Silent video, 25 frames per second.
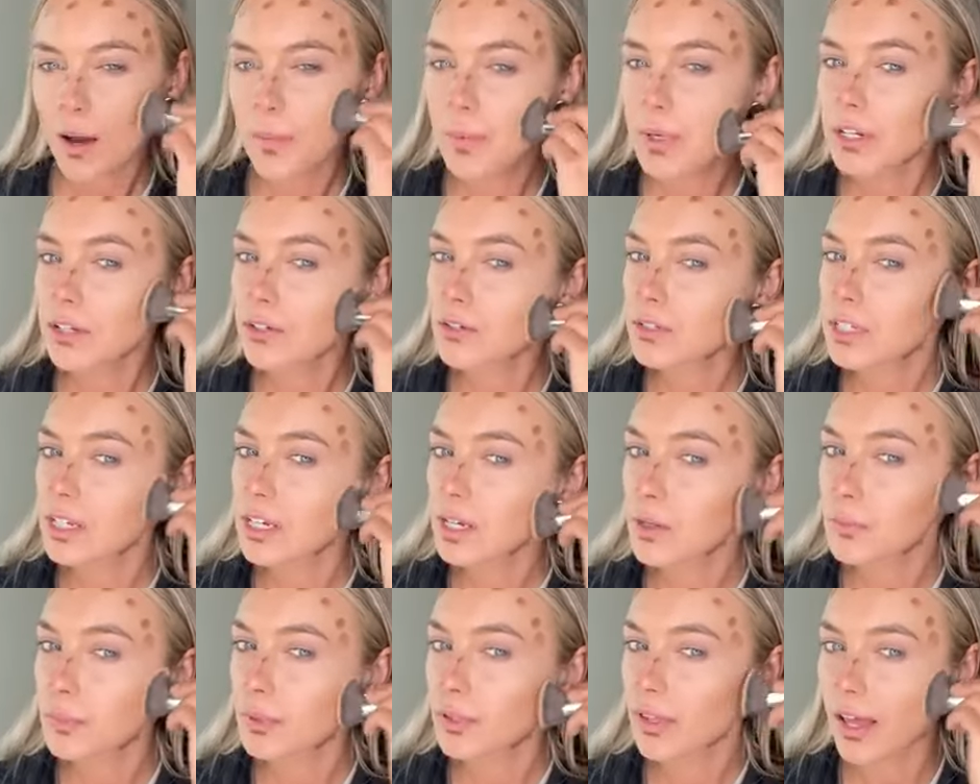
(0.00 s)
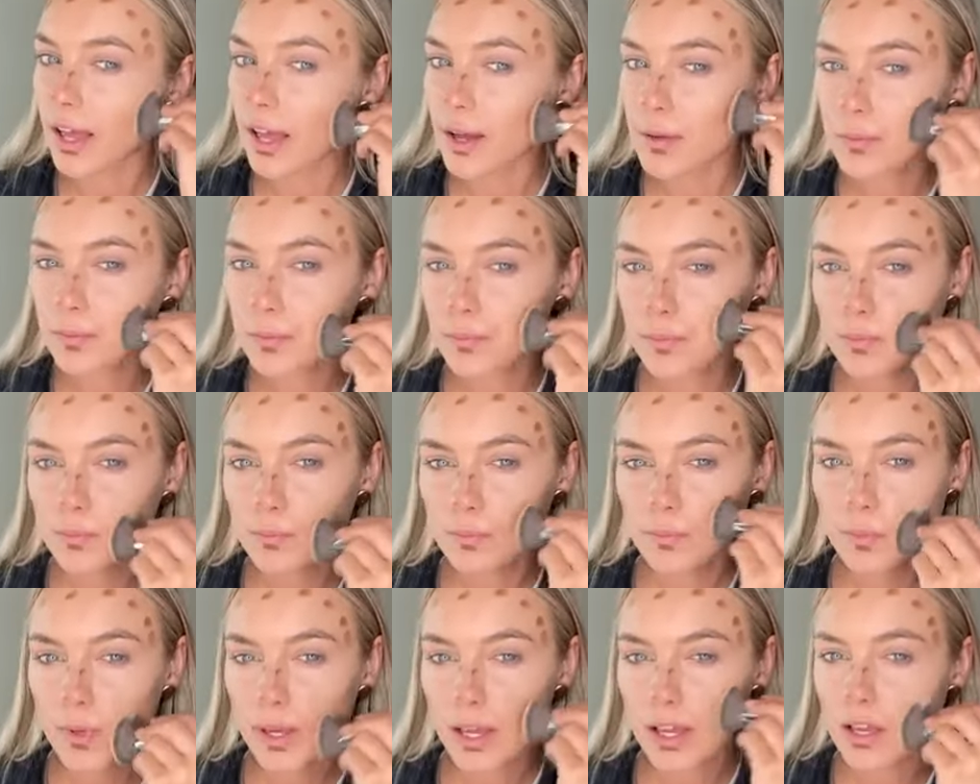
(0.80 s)
I've been using plant
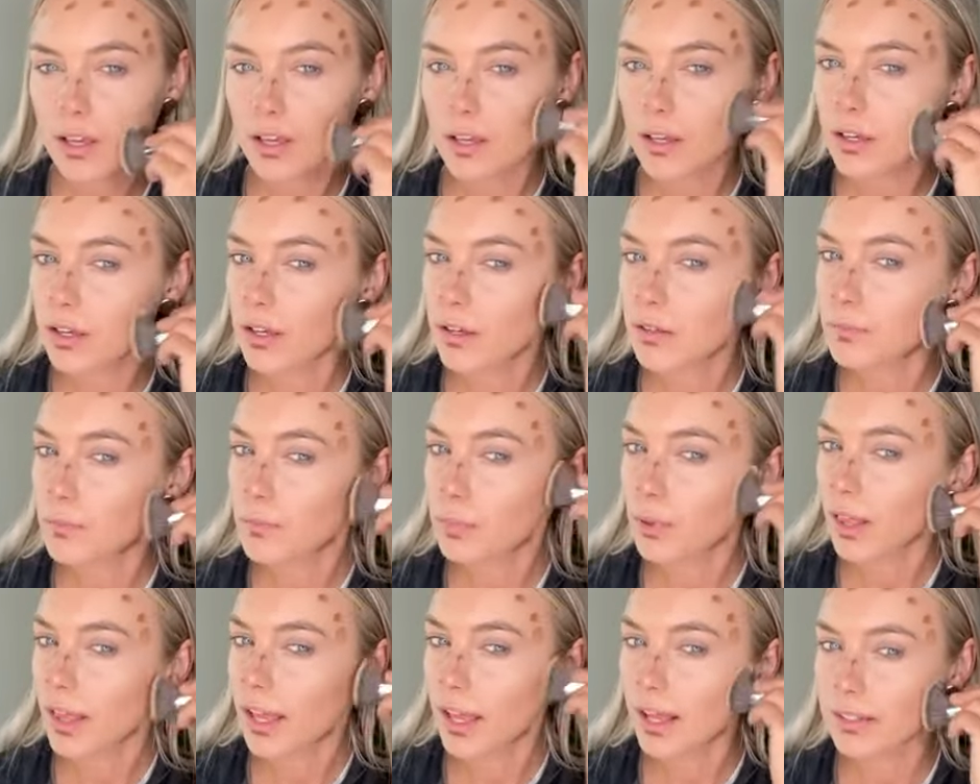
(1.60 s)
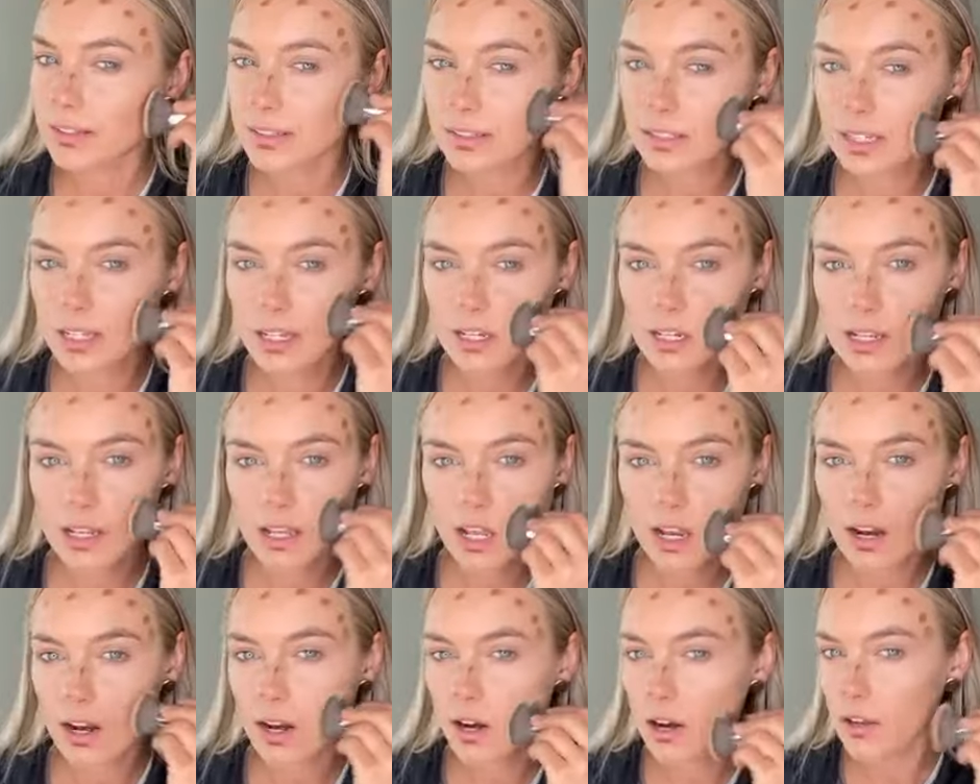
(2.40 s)

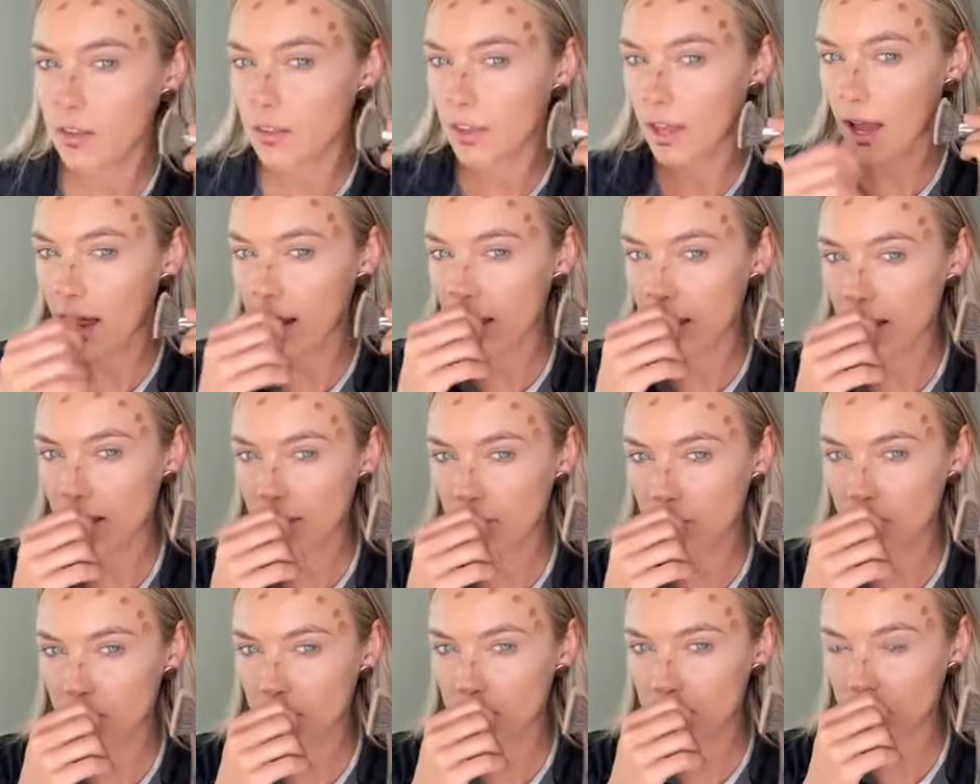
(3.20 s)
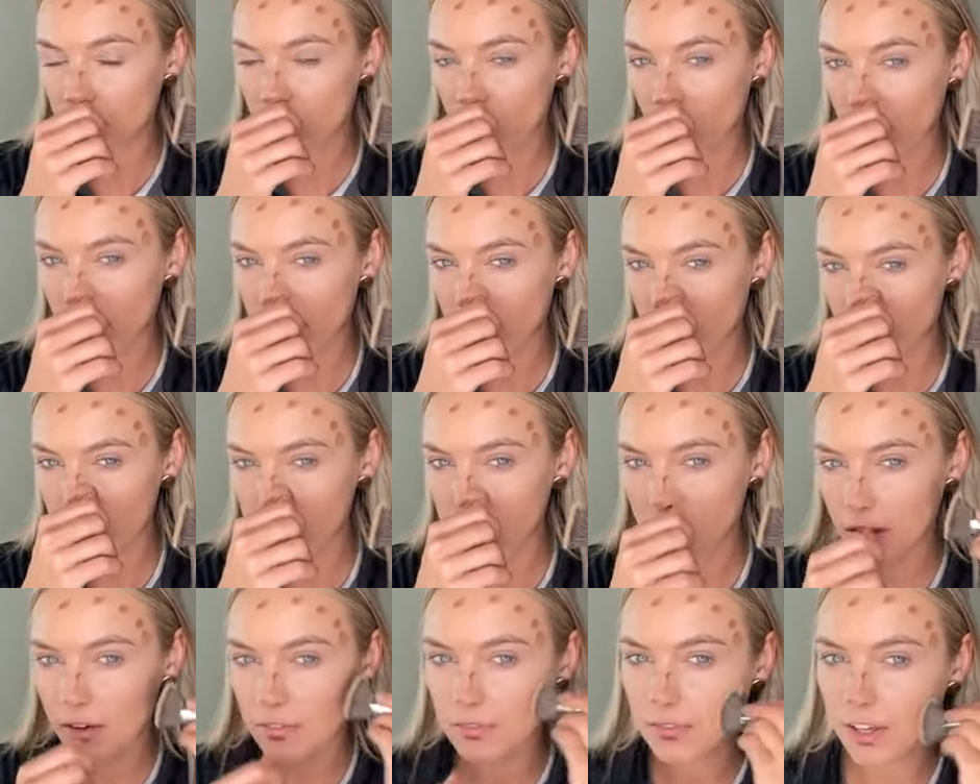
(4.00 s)
skincare that has been blowing
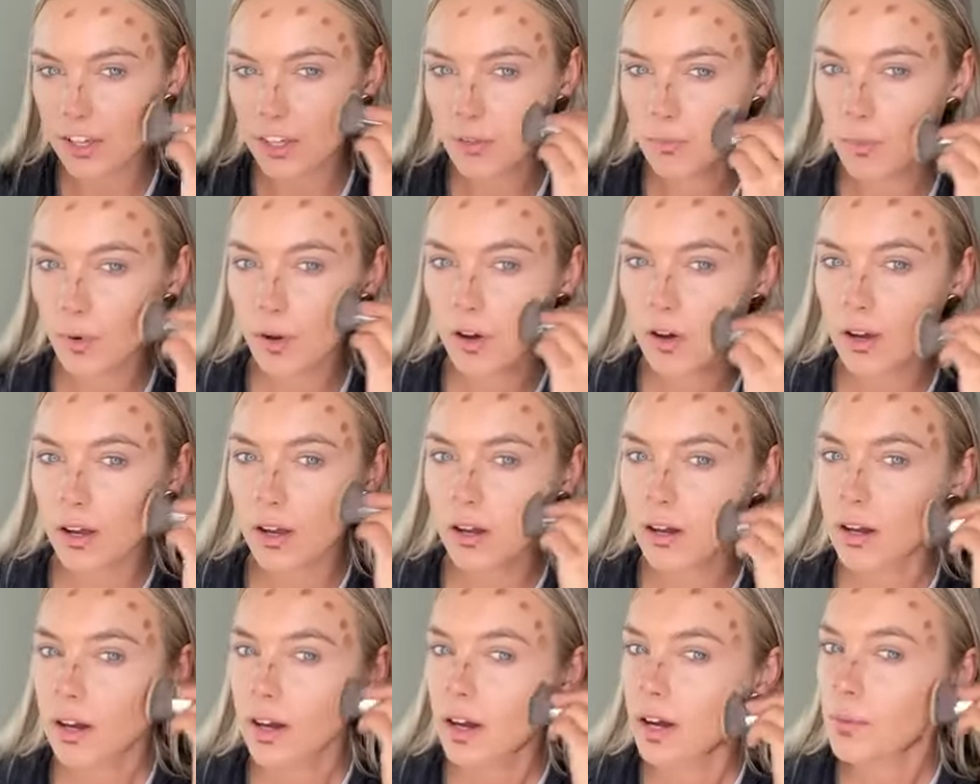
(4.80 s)
up on Facebook